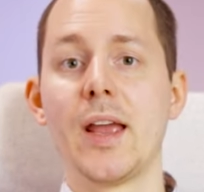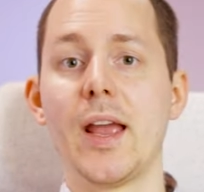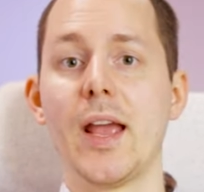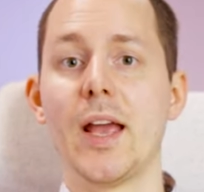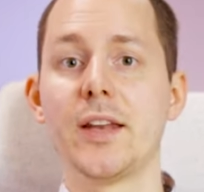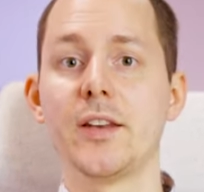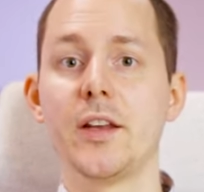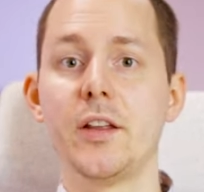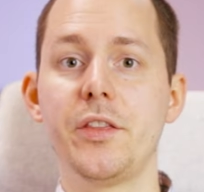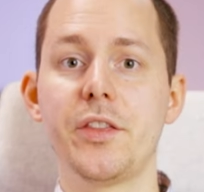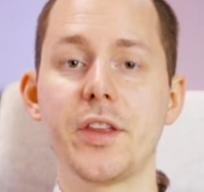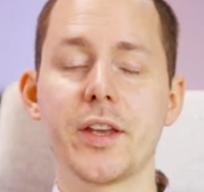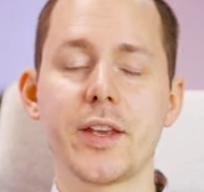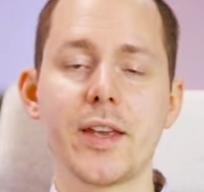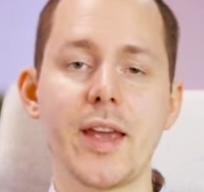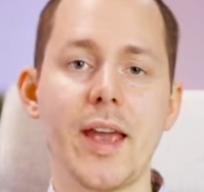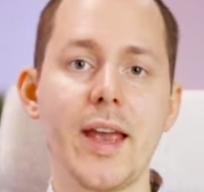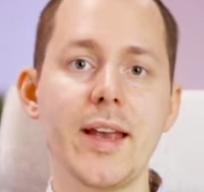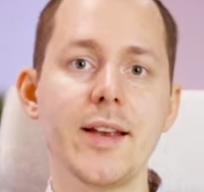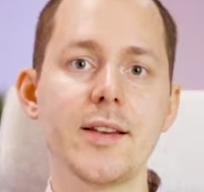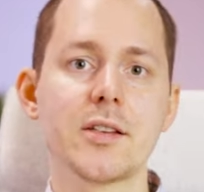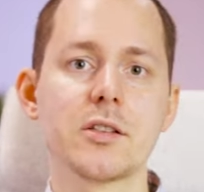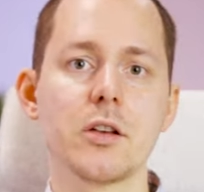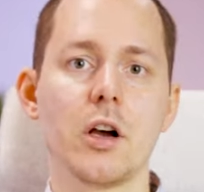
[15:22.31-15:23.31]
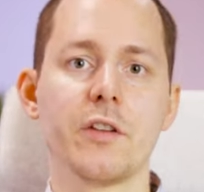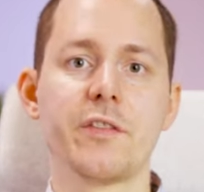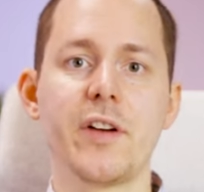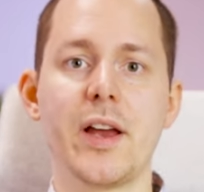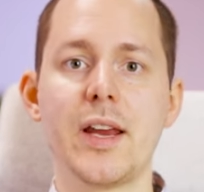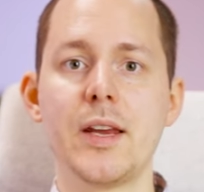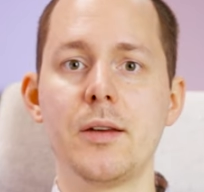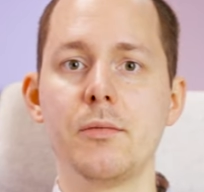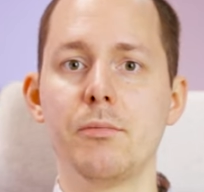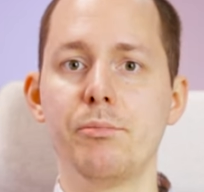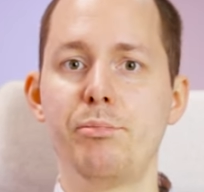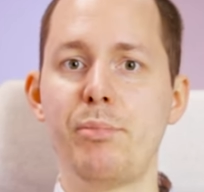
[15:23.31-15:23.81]
And in the case of
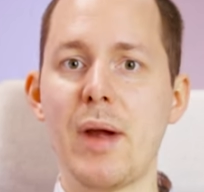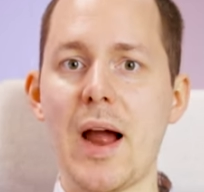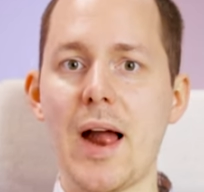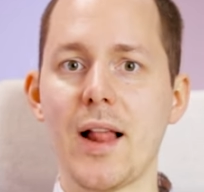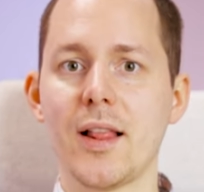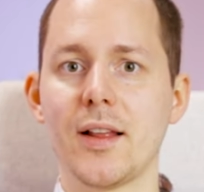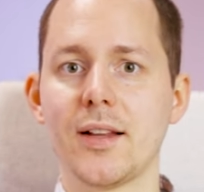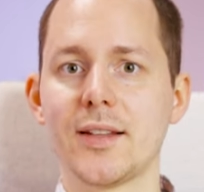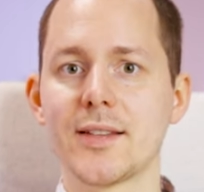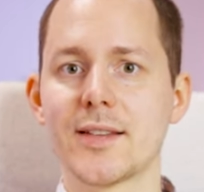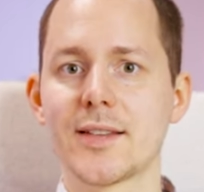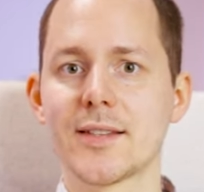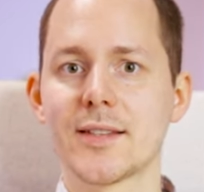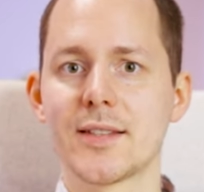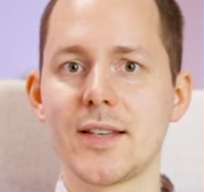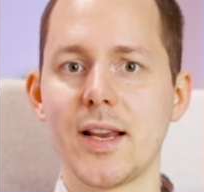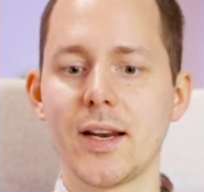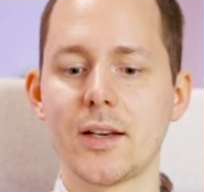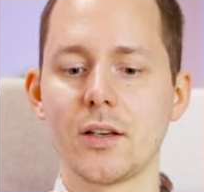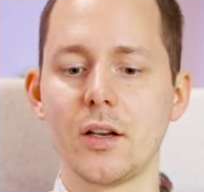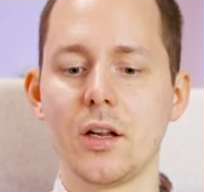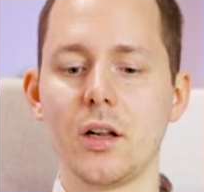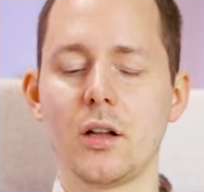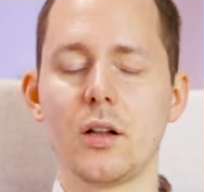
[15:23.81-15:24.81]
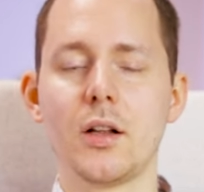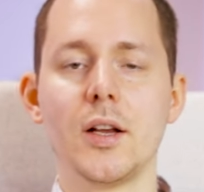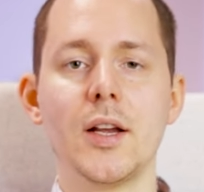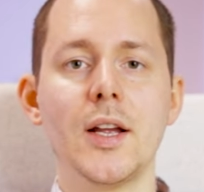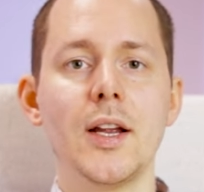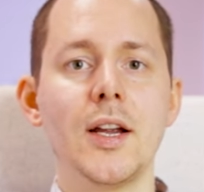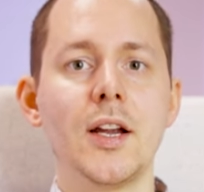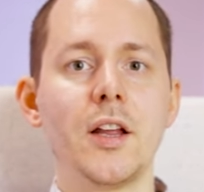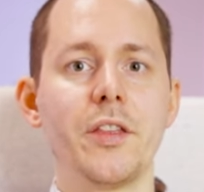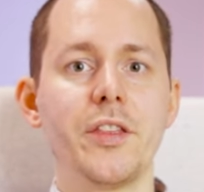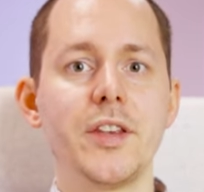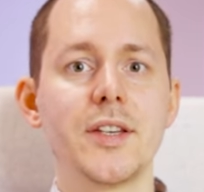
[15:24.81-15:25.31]
a balanced signal,
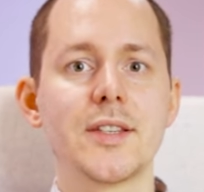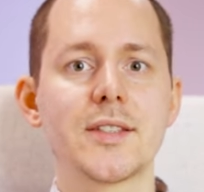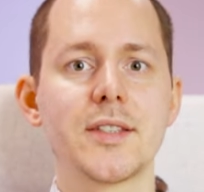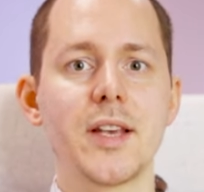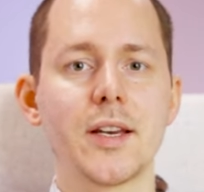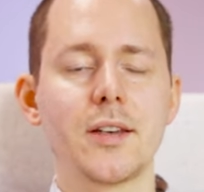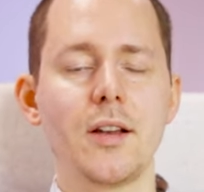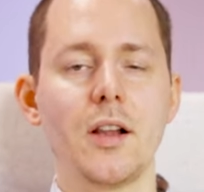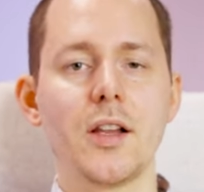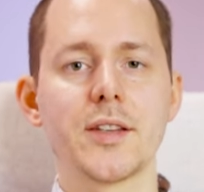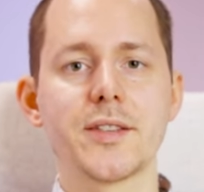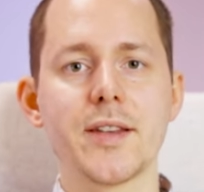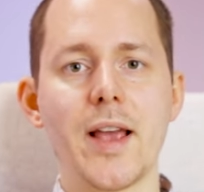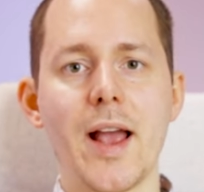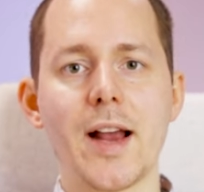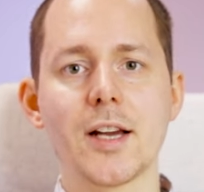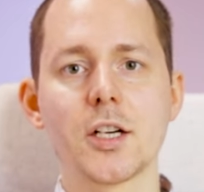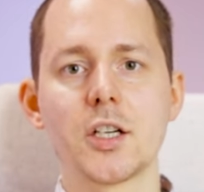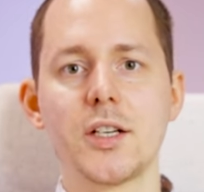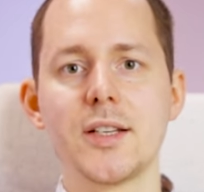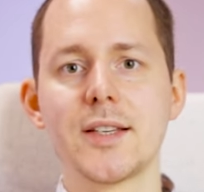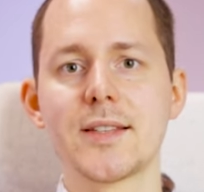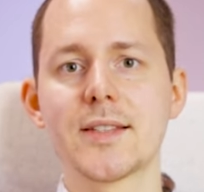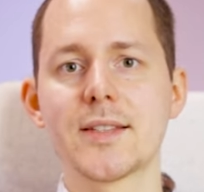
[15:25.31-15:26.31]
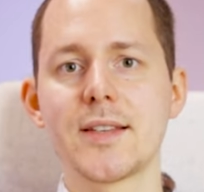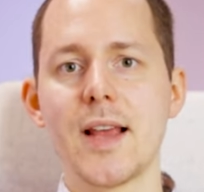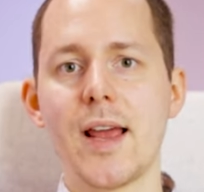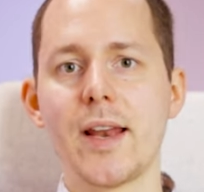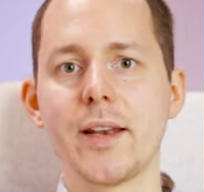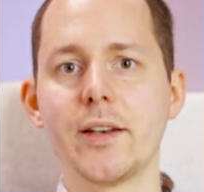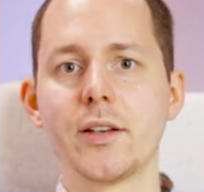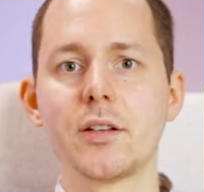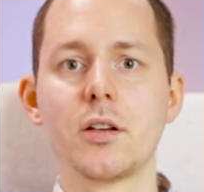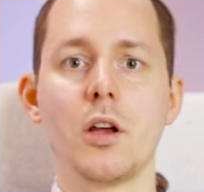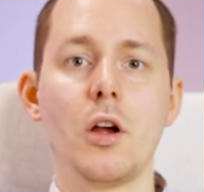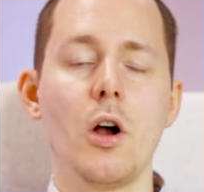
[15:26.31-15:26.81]
the signal is actually
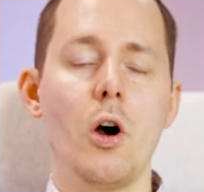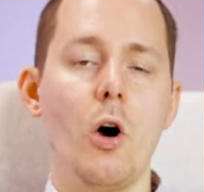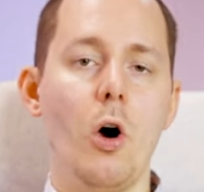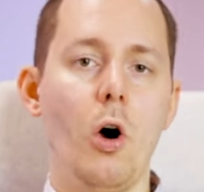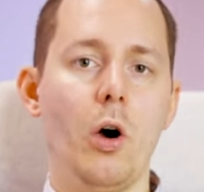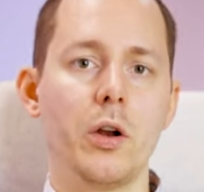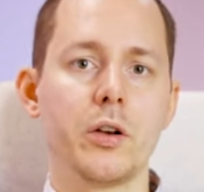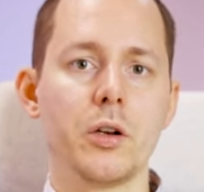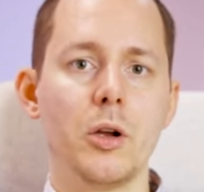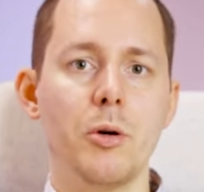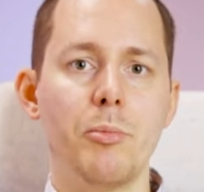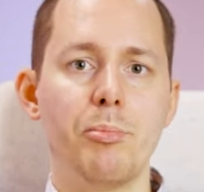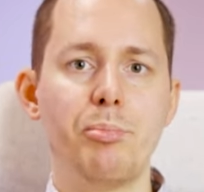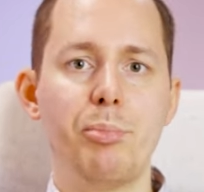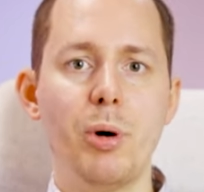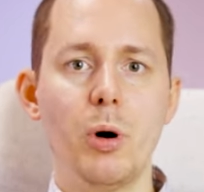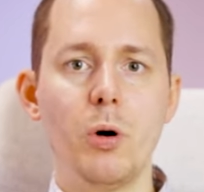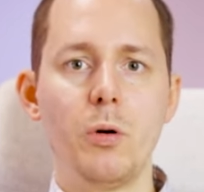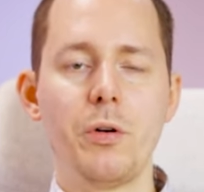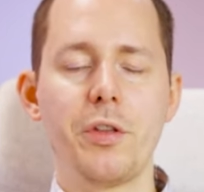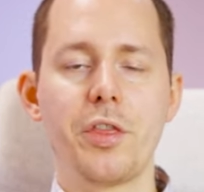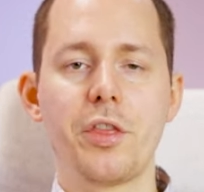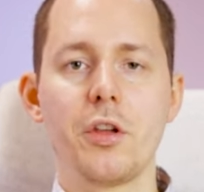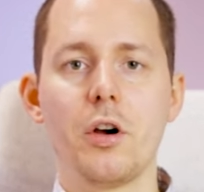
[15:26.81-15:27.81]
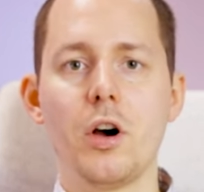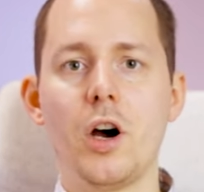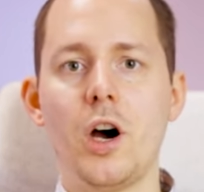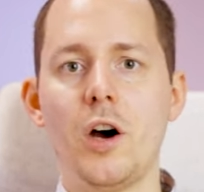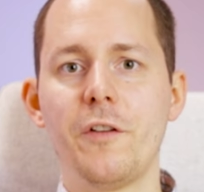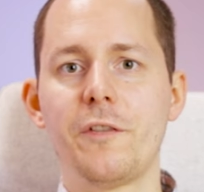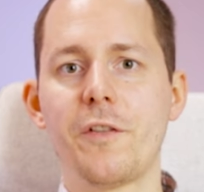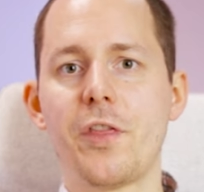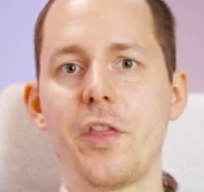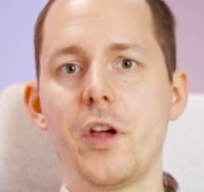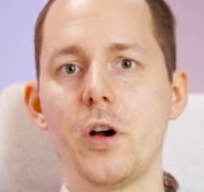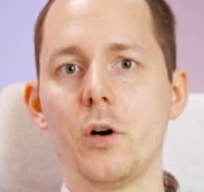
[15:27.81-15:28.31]
sent on both
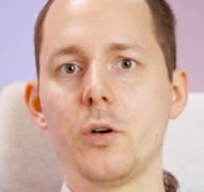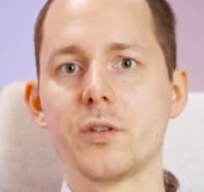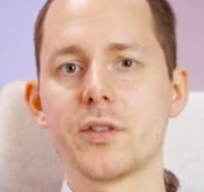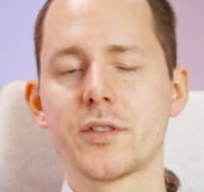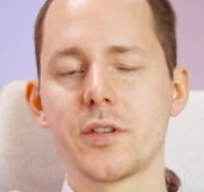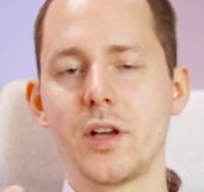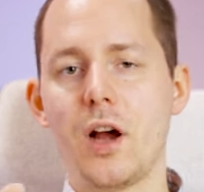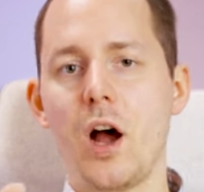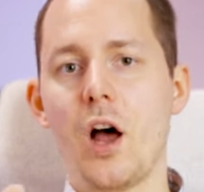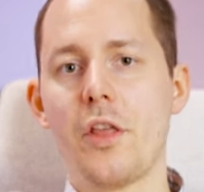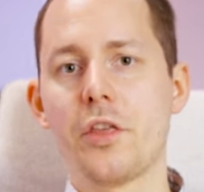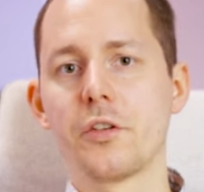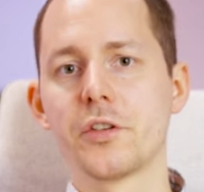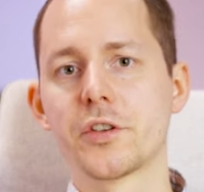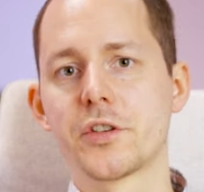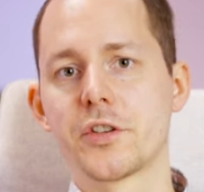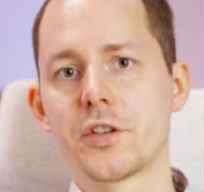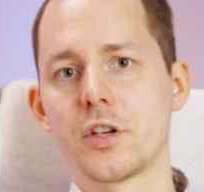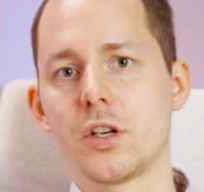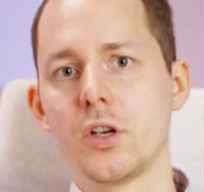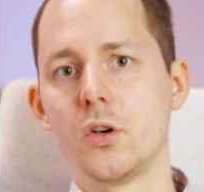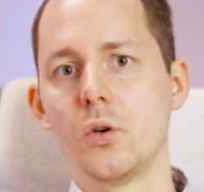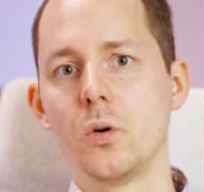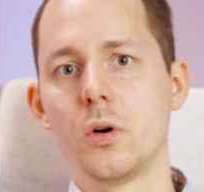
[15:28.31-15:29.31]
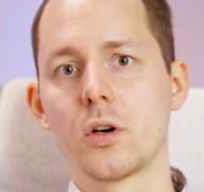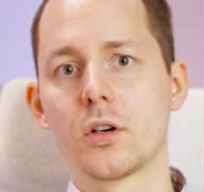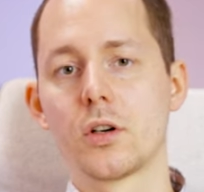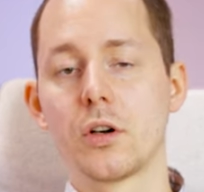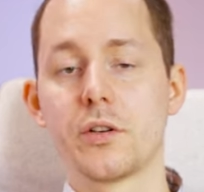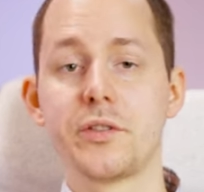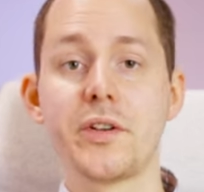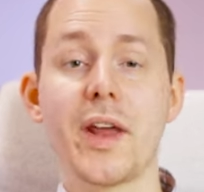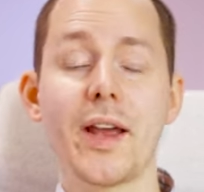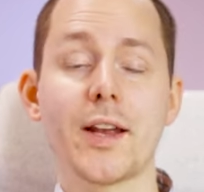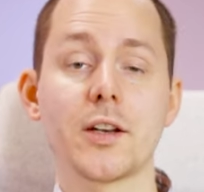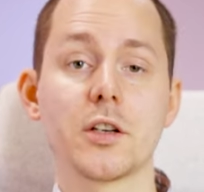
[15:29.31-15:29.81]
of those other two
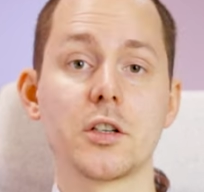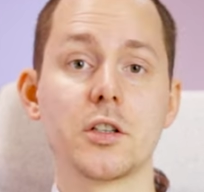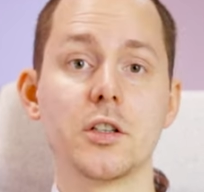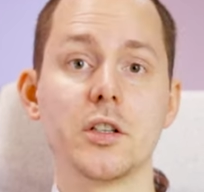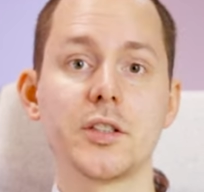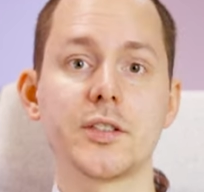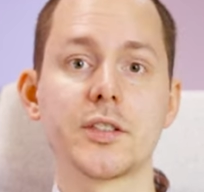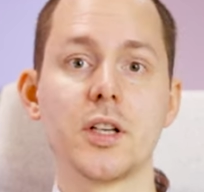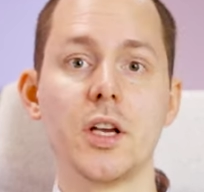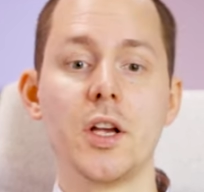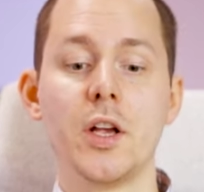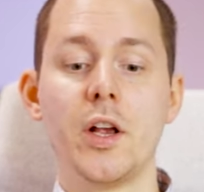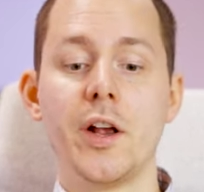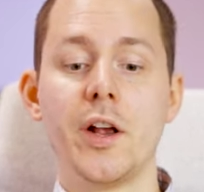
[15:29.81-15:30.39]
connectors.